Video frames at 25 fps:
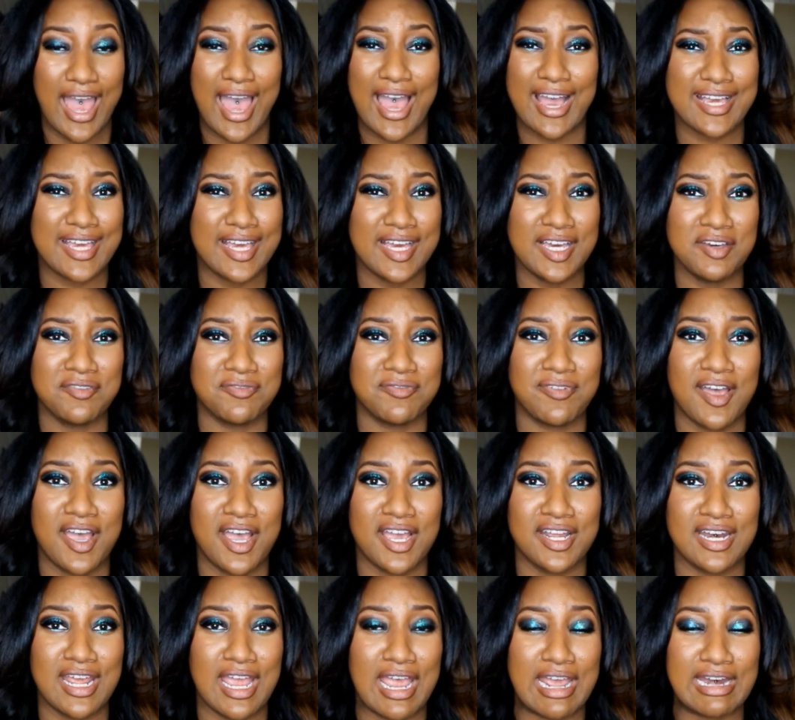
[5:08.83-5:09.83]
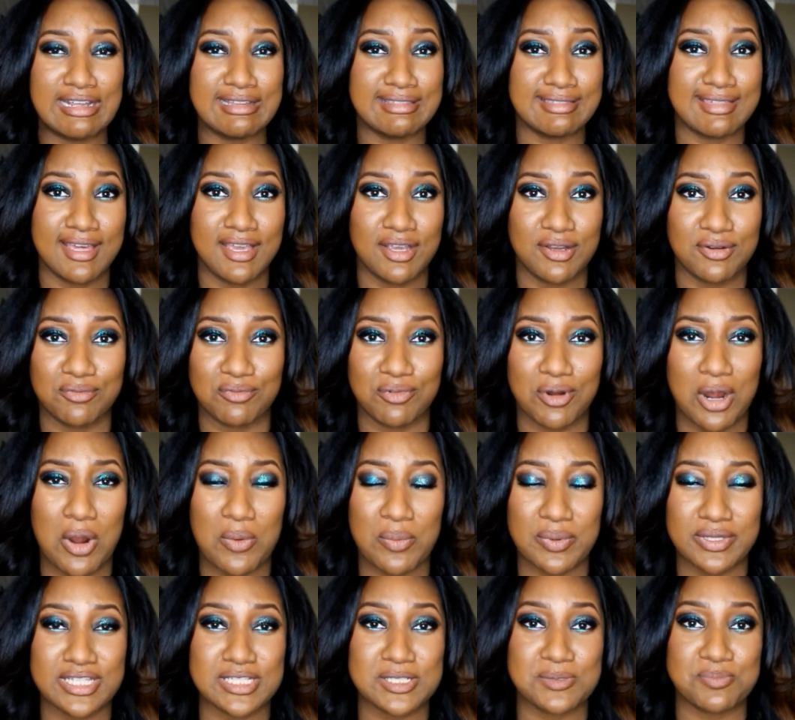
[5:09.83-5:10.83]
I can't find anything
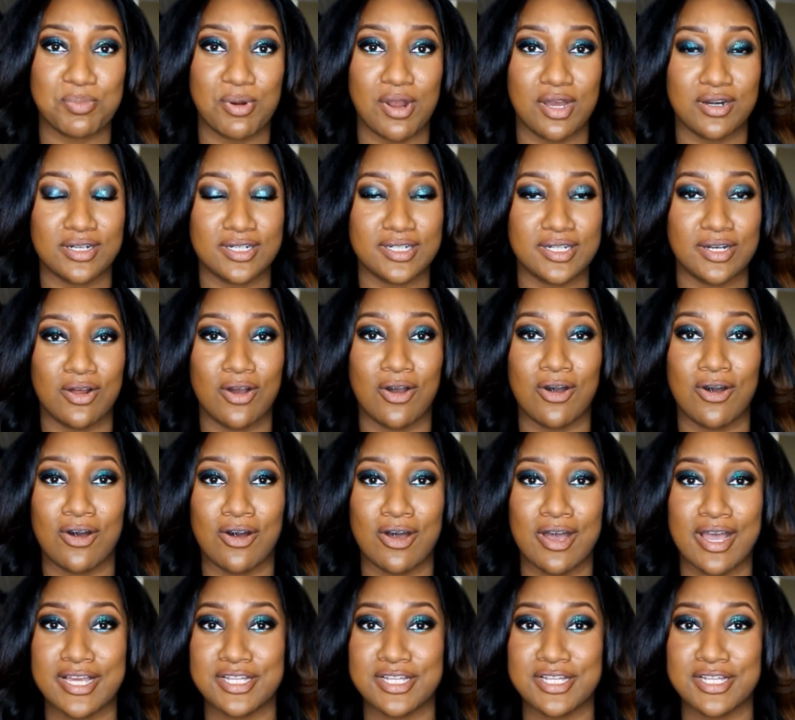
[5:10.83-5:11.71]
wrong with this product at all.